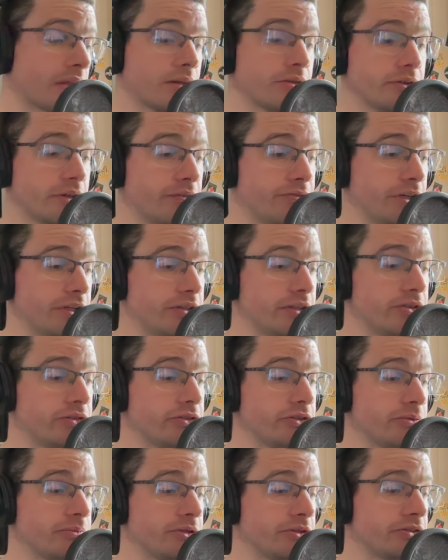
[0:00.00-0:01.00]
if you did
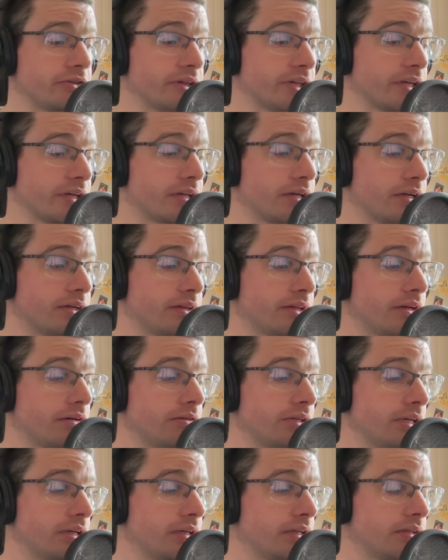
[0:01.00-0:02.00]
too much of that kind of thing, oh
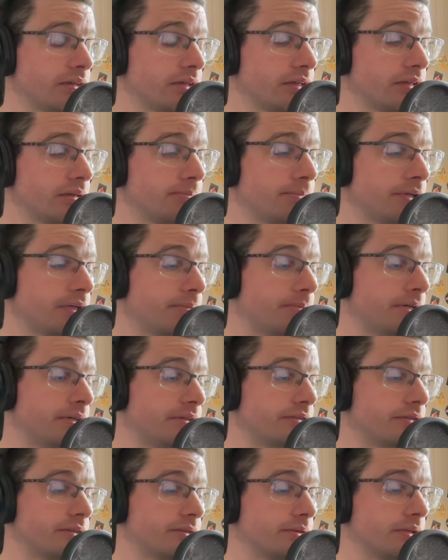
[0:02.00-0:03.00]
yeah, I had the
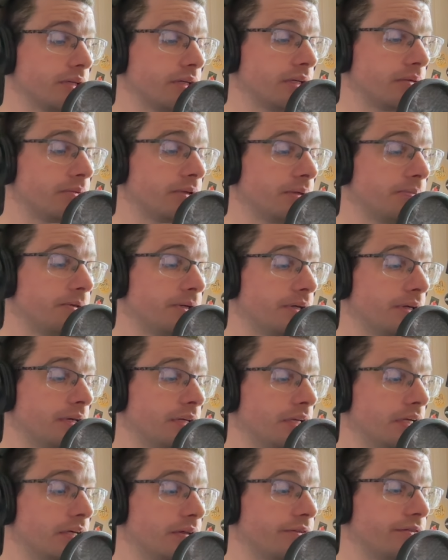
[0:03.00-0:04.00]
bypasses anyway. But
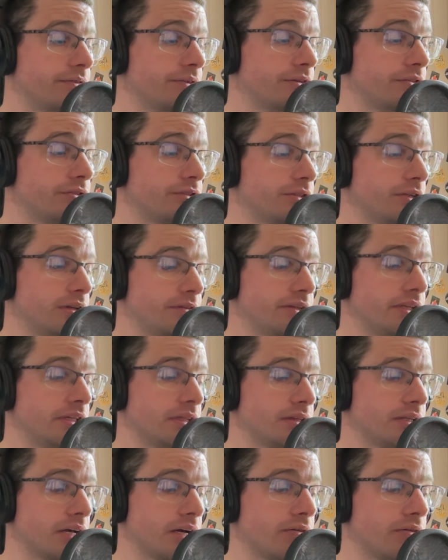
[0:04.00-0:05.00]
yeah, if I'm driving that